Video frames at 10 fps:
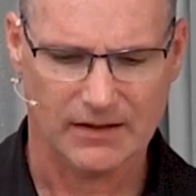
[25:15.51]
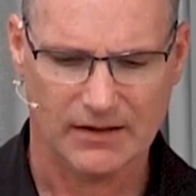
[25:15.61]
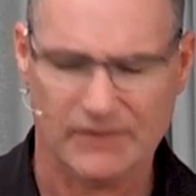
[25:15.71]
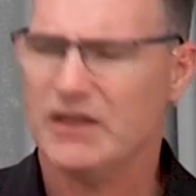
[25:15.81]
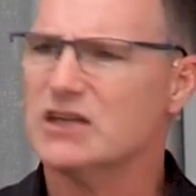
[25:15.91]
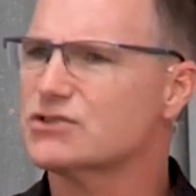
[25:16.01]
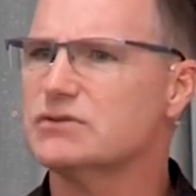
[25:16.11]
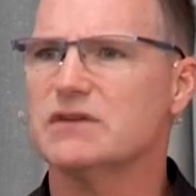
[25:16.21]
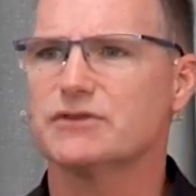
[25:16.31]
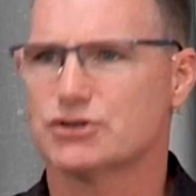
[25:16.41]
in the
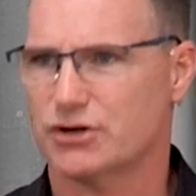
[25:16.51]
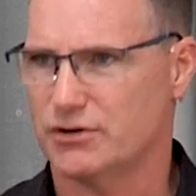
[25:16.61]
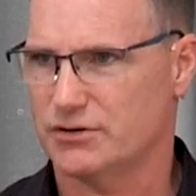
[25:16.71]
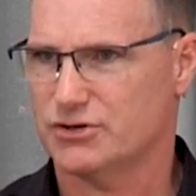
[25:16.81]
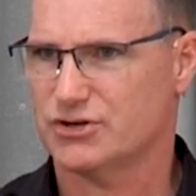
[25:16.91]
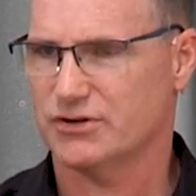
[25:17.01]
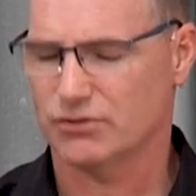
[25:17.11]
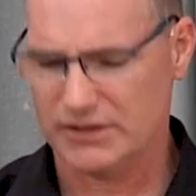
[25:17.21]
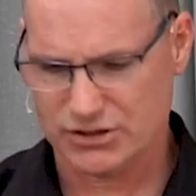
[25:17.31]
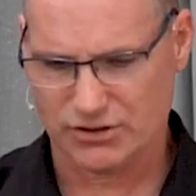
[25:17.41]
history of the church,
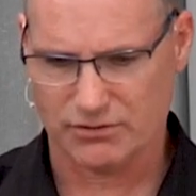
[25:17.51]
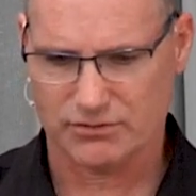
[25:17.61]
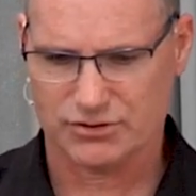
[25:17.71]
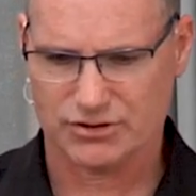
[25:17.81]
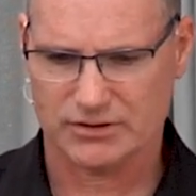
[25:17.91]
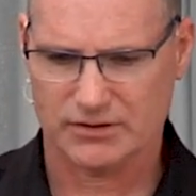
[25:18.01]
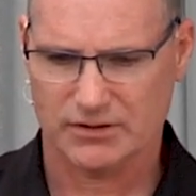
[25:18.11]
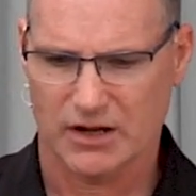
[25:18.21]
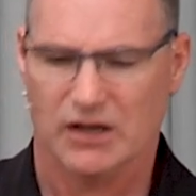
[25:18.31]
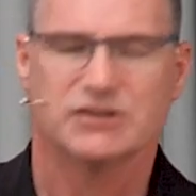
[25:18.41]
early church,
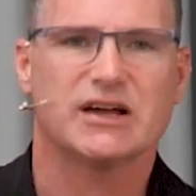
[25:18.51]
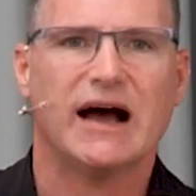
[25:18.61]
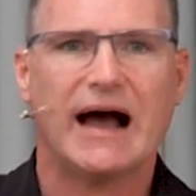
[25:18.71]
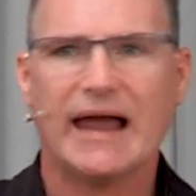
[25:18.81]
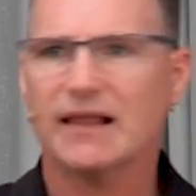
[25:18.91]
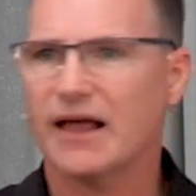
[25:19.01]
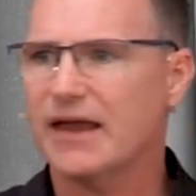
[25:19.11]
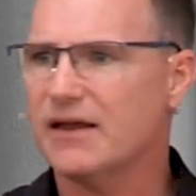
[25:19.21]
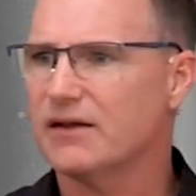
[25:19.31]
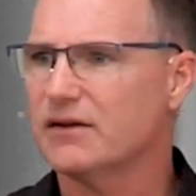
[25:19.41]
to
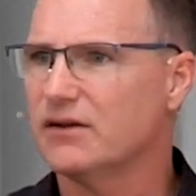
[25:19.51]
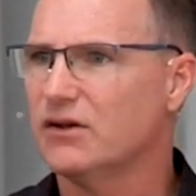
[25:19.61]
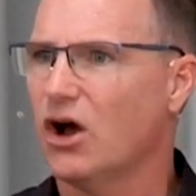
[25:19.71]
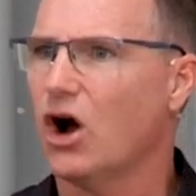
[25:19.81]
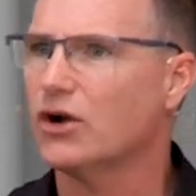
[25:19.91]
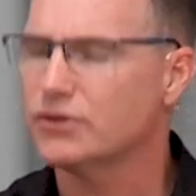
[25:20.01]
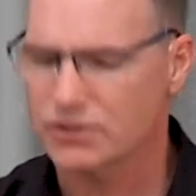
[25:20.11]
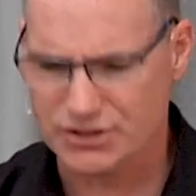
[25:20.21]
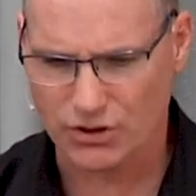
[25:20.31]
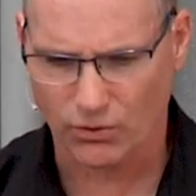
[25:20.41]
highlight,
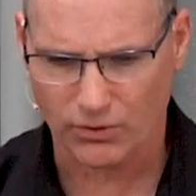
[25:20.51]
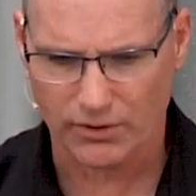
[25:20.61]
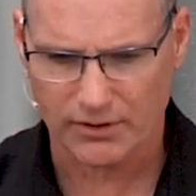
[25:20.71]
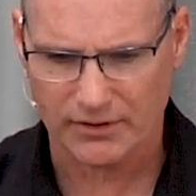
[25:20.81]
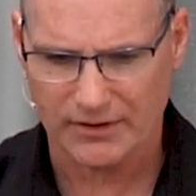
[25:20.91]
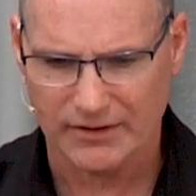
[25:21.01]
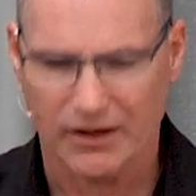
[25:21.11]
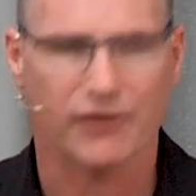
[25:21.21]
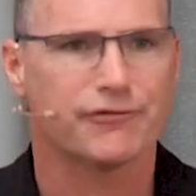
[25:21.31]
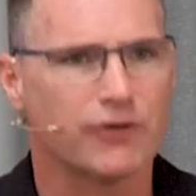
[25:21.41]
underscore,
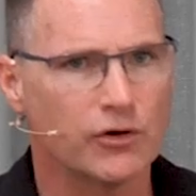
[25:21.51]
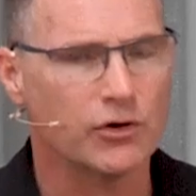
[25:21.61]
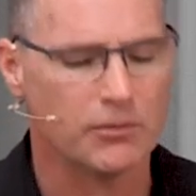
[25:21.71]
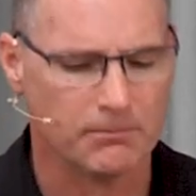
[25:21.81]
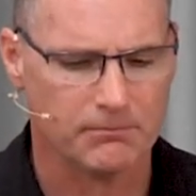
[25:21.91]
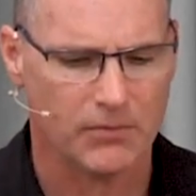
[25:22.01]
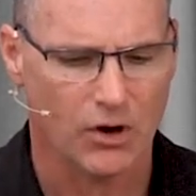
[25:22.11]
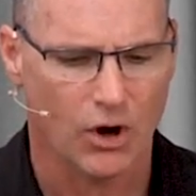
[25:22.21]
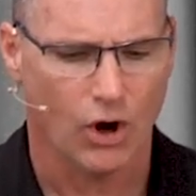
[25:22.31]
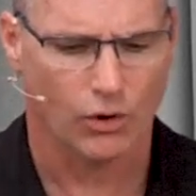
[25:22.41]
affirm,
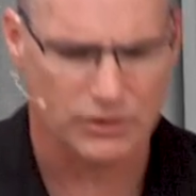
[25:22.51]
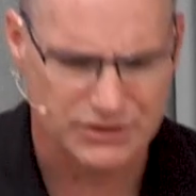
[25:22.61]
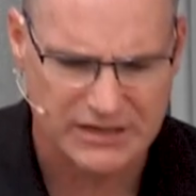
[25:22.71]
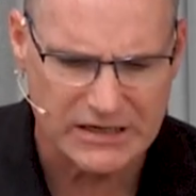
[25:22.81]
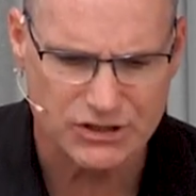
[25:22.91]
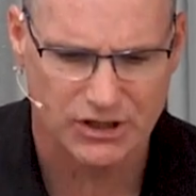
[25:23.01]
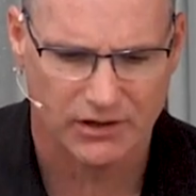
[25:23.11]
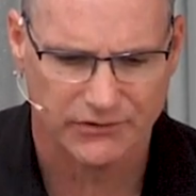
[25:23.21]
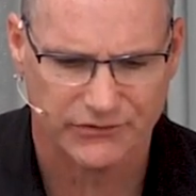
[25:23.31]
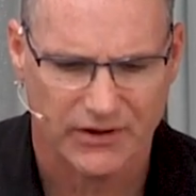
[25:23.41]
or teach
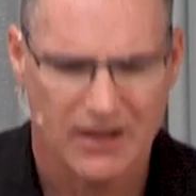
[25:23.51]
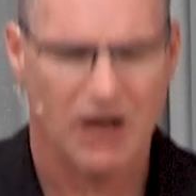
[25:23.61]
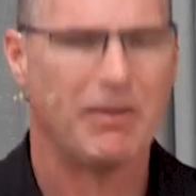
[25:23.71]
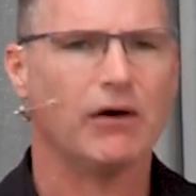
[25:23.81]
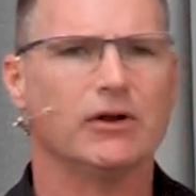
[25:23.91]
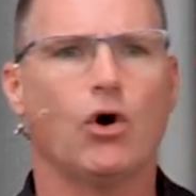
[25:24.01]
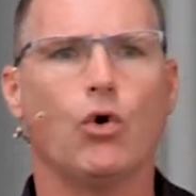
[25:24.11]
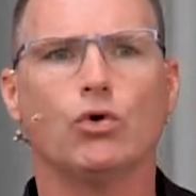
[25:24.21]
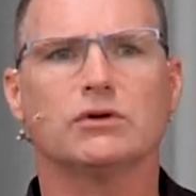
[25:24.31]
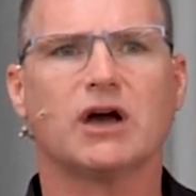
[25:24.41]
us about an
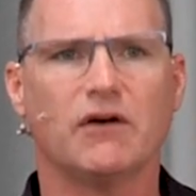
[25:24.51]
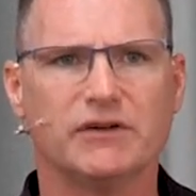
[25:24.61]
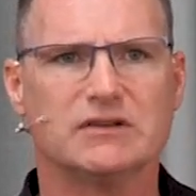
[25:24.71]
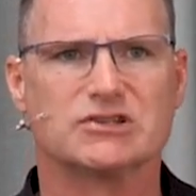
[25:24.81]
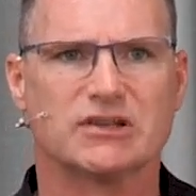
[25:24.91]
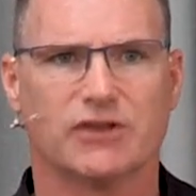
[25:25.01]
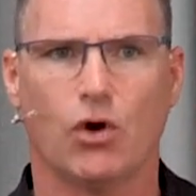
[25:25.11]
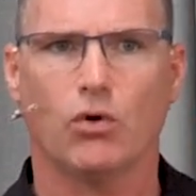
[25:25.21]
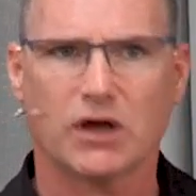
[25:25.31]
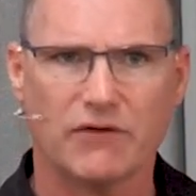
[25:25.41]
old covenant, the
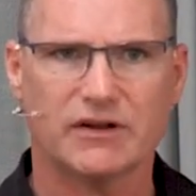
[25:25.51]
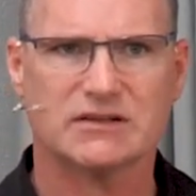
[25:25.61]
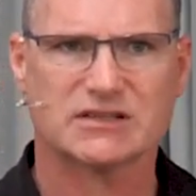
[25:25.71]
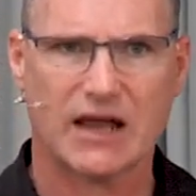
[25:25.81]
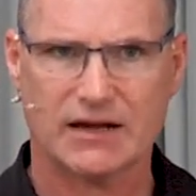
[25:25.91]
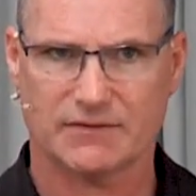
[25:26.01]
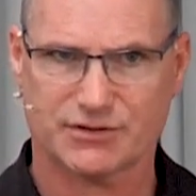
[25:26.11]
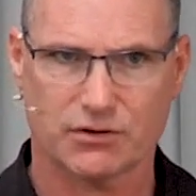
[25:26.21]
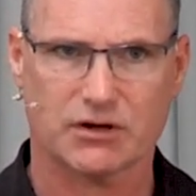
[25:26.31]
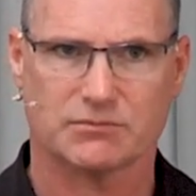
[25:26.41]
old covenant sign of
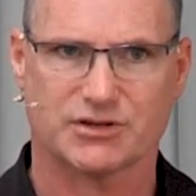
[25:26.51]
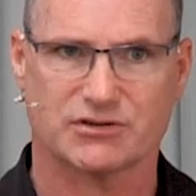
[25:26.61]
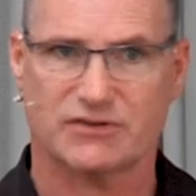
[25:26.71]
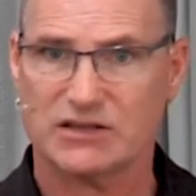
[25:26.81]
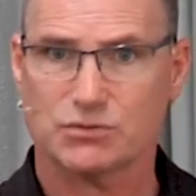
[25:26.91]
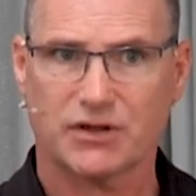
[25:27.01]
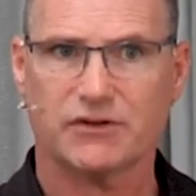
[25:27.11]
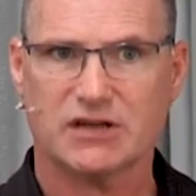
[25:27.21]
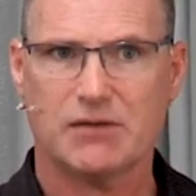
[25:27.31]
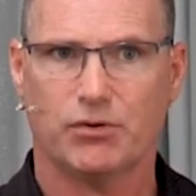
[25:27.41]
circumcision. That's what's on the
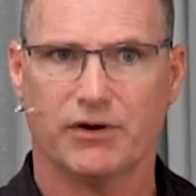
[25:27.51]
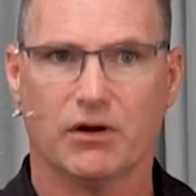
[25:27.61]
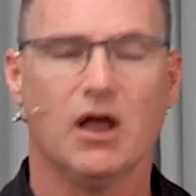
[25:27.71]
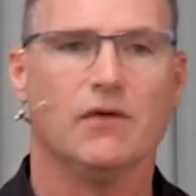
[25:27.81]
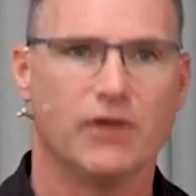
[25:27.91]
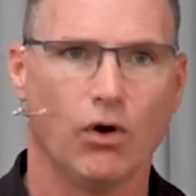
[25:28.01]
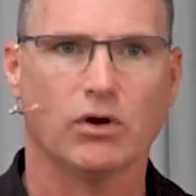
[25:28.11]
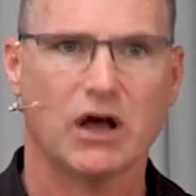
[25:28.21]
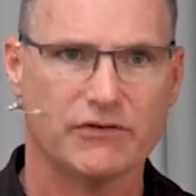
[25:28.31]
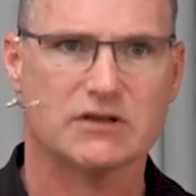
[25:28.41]
table here. The old
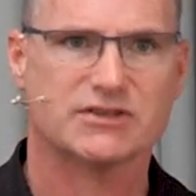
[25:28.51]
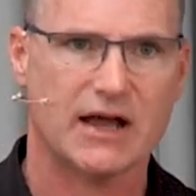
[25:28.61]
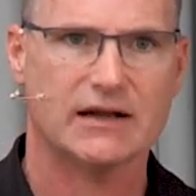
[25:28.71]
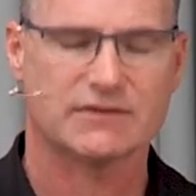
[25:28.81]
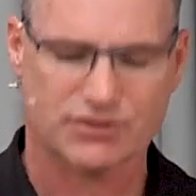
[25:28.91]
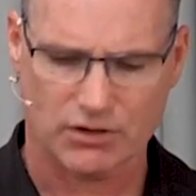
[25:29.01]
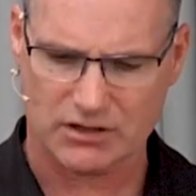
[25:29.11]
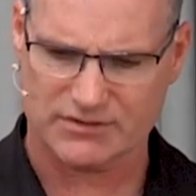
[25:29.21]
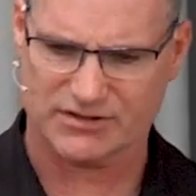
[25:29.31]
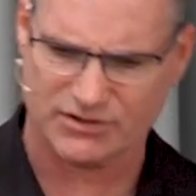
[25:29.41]
covenant sign of
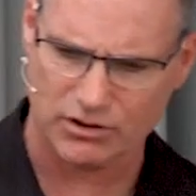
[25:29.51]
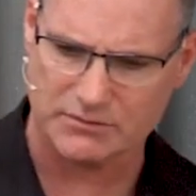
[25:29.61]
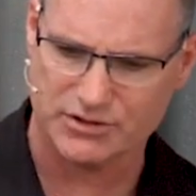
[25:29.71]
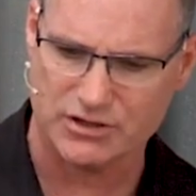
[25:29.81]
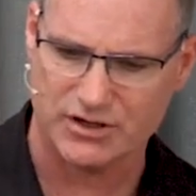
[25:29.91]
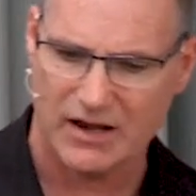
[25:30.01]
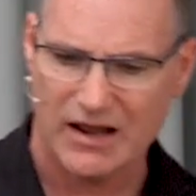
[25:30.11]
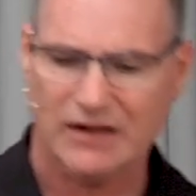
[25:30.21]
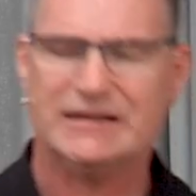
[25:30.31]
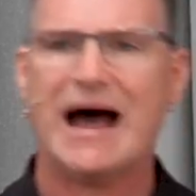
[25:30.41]
circumcision
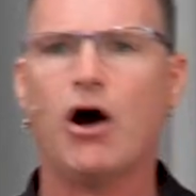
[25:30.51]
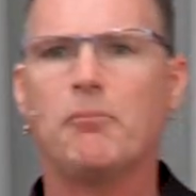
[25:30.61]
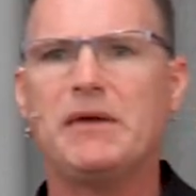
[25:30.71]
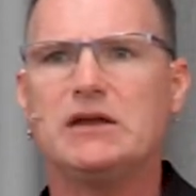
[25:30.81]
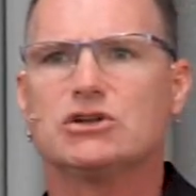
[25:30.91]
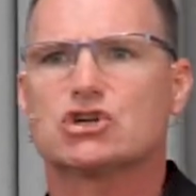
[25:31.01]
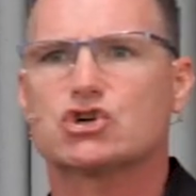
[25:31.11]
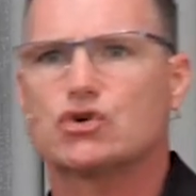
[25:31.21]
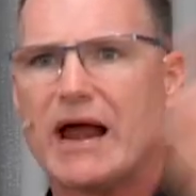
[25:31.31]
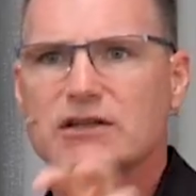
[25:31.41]
now being
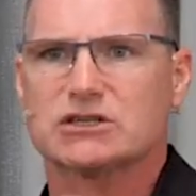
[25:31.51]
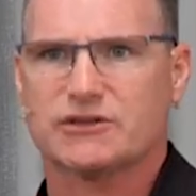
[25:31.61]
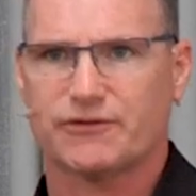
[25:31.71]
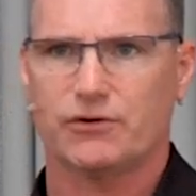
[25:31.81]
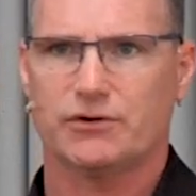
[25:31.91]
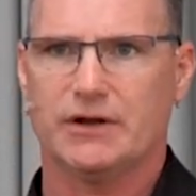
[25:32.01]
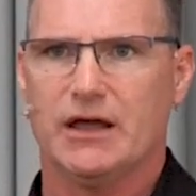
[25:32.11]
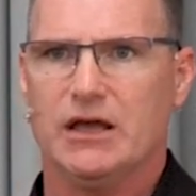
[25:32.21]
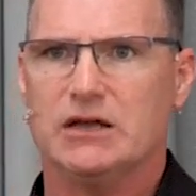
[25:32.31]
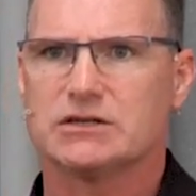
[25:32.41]
transferred
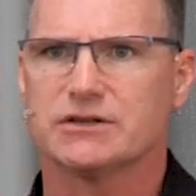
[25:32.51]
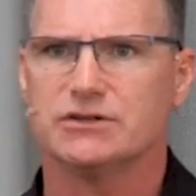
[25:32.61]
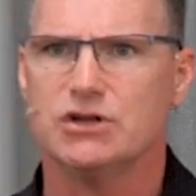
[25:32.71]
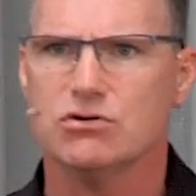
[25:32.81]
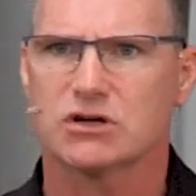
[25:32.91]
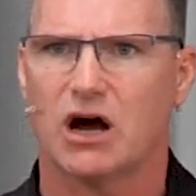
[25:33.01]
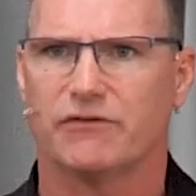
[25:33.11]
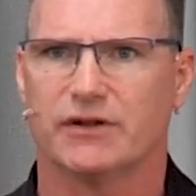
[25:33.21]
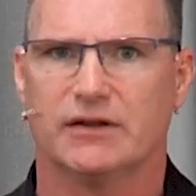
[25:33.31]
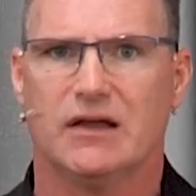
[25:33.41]
into the new
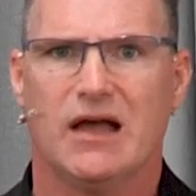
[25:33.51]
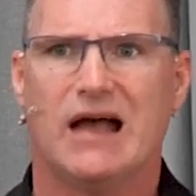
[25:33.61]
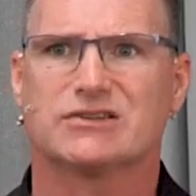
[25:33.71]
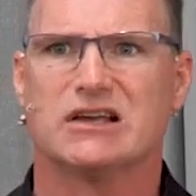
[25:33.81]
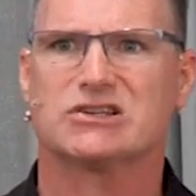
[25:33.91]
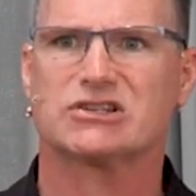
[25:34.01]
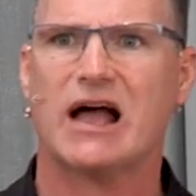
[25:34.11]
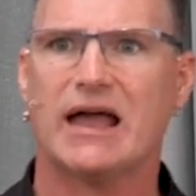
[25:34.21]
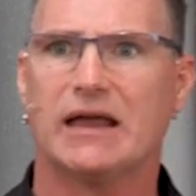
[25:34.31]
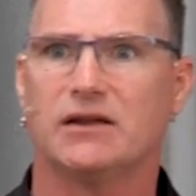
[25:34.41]
covenant as a
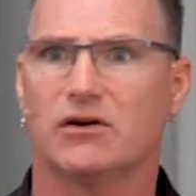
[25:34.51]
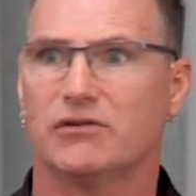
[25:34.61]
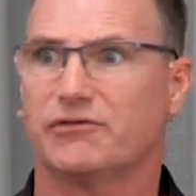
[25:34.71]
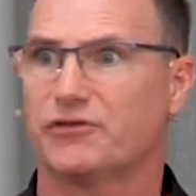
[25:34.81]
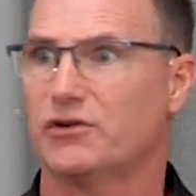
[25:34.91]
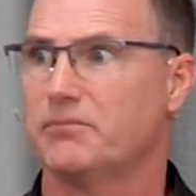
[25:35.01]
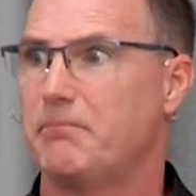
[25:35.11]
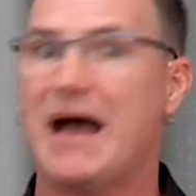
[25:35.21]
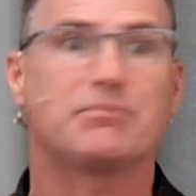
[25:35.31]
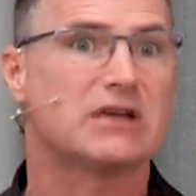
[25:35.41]
sign for
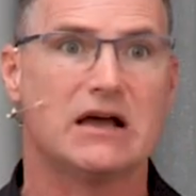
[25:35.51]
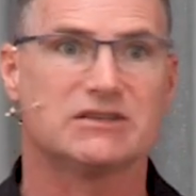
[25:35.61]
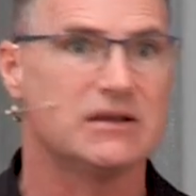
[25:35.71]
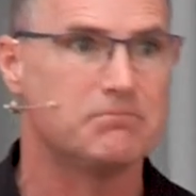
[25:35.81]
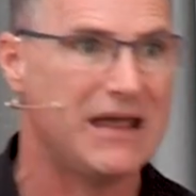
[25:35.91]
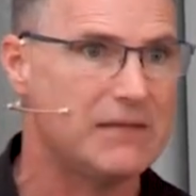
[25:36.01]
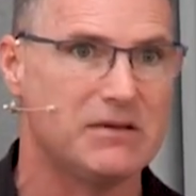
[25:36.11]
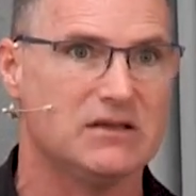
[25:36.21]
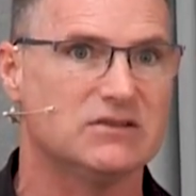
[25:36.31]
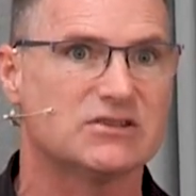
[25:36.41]
baptizing
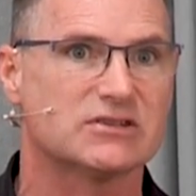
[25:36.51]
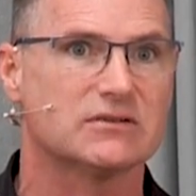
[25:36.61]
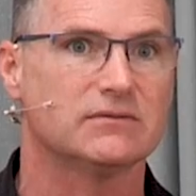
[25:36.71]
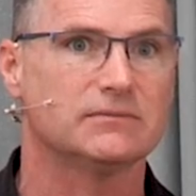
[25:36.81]
babies.